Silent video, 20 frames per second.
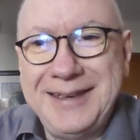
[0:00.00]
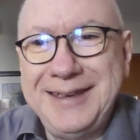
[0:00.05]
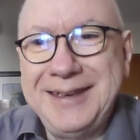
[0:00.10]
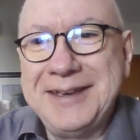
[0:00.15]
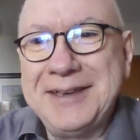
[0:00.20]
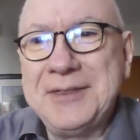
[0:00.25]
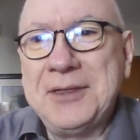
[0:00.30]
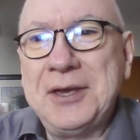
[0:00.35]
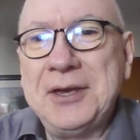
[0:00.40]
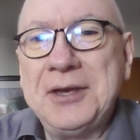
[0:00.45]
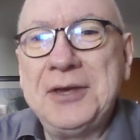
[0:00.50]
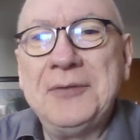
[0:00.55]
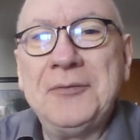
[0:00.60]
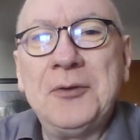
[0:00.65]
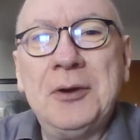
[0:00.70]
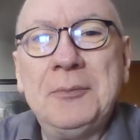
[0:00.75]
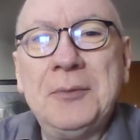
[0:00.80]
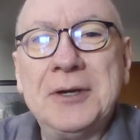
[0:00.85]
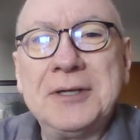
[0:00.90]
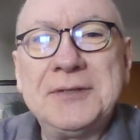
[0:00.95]
Thank you
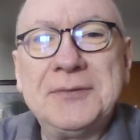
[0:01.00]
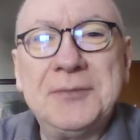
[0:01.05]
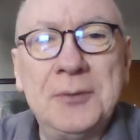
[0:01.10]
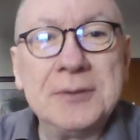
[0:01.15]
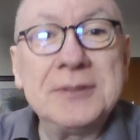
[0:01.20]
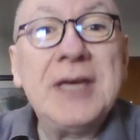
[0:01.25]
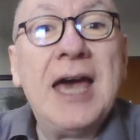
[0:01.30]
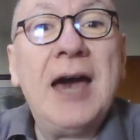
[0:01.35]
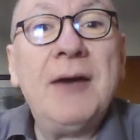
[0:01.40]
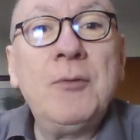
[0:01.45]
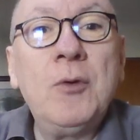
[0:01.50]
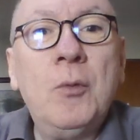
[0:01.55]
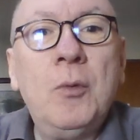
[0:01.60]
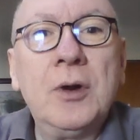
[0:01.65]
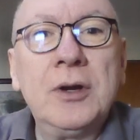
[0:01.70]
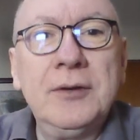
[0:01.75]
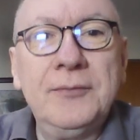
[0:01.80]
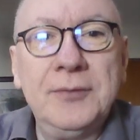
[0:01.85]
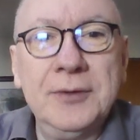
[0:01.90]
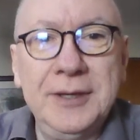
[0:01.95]
very much, folks. Have a
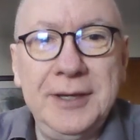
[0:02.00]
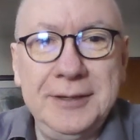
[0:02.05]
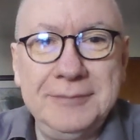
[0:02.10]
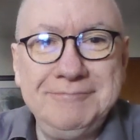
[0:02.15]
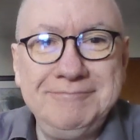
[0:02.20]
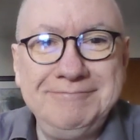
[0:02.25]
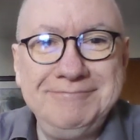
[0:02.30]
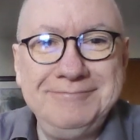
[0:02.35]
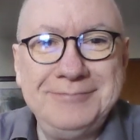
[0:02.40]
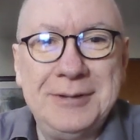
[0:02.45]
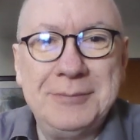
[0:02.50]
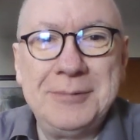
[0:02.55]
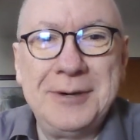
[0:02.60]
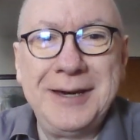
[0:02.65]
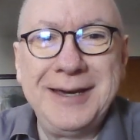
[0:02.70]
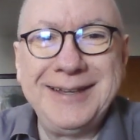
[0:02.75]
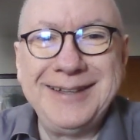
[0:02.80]
wonderful day. Bye-bye.